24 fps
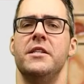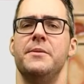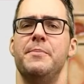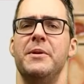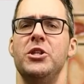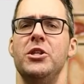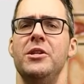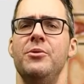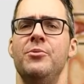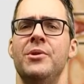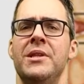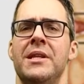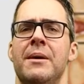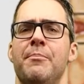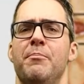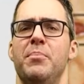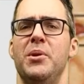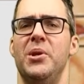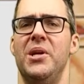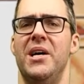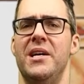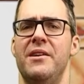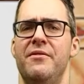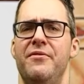especially when the
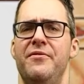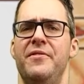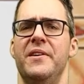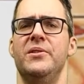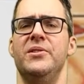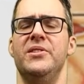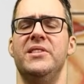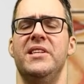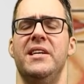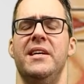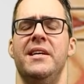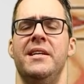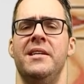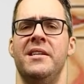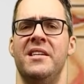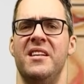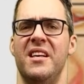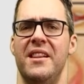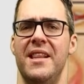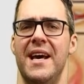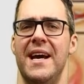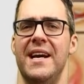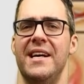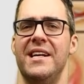blood fills
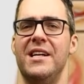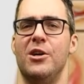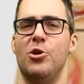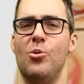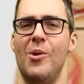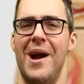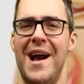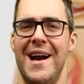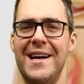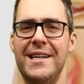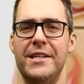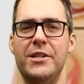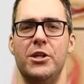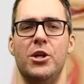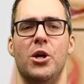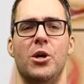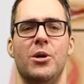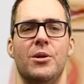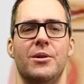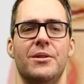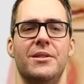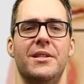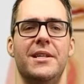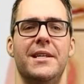into that cracked
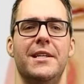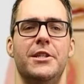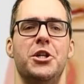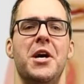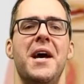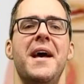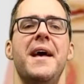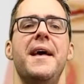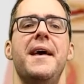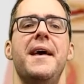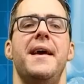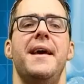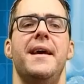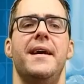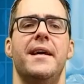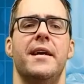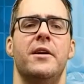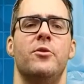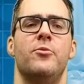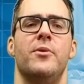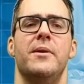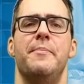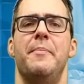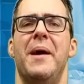cartilage. It
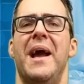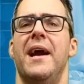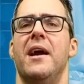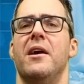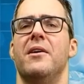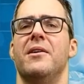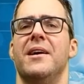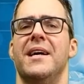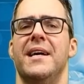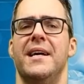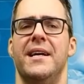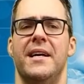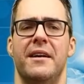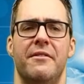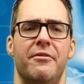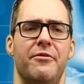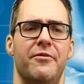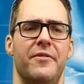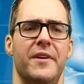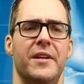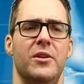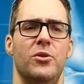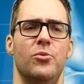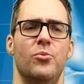can repair, it can
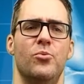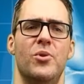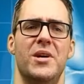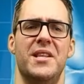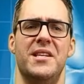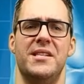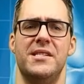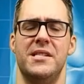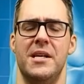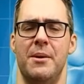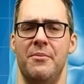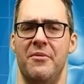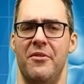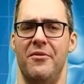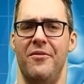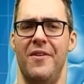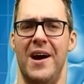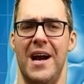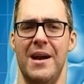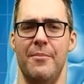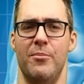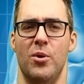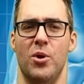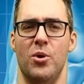fill with some
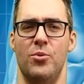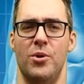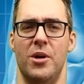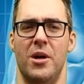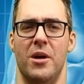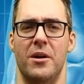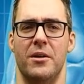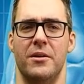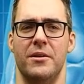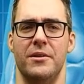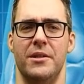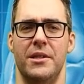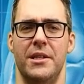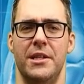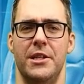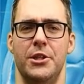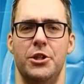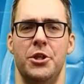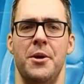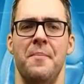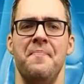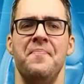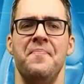fibrocartilage.